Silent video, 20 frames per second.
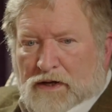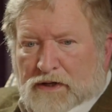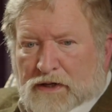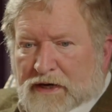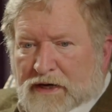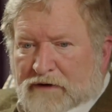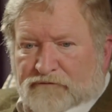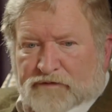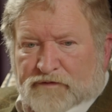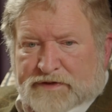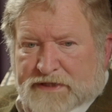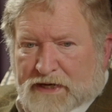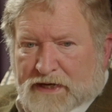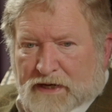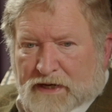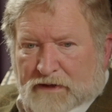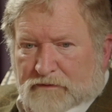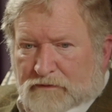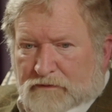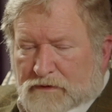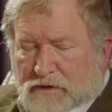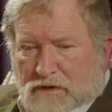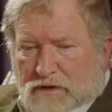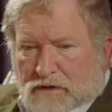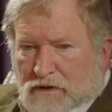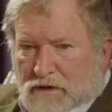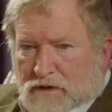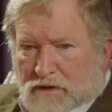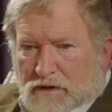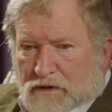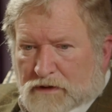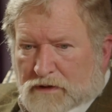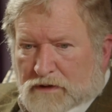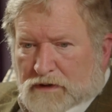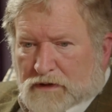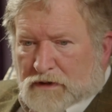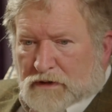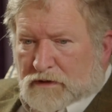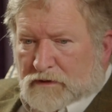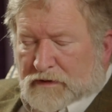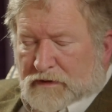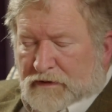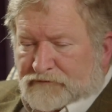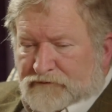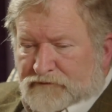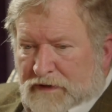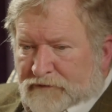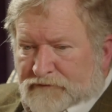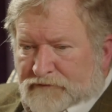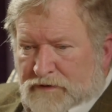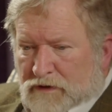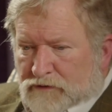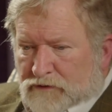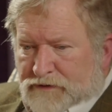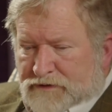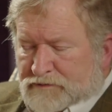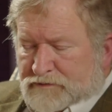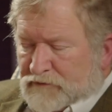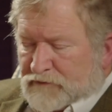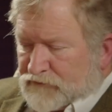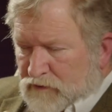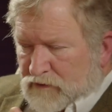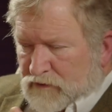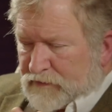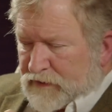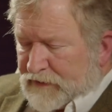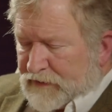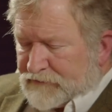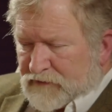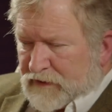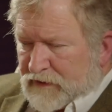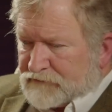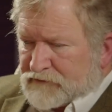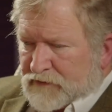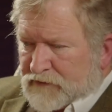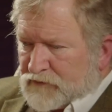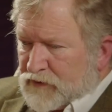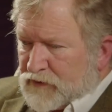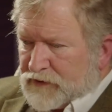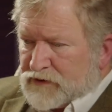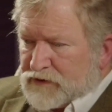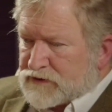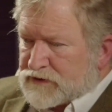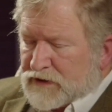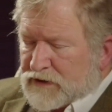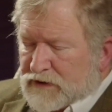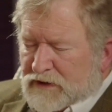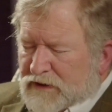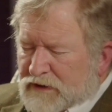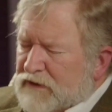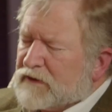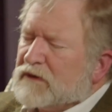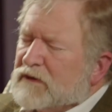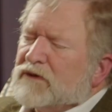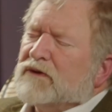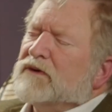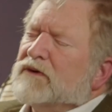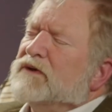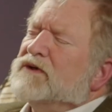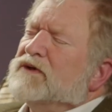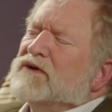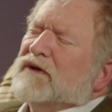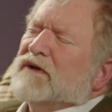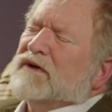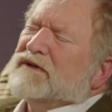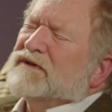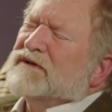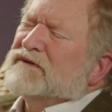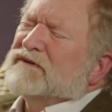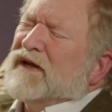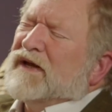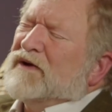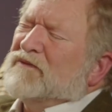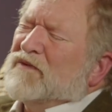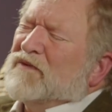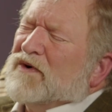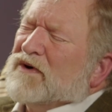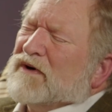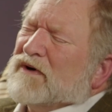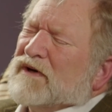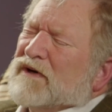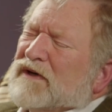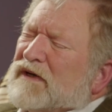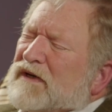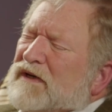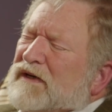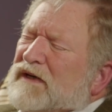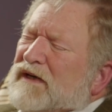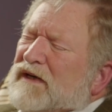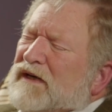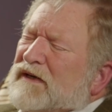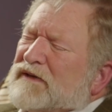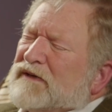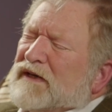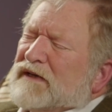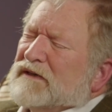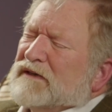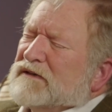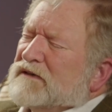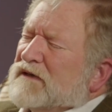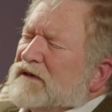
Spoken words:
Every time, I've told this before, but we used to, you're at work, and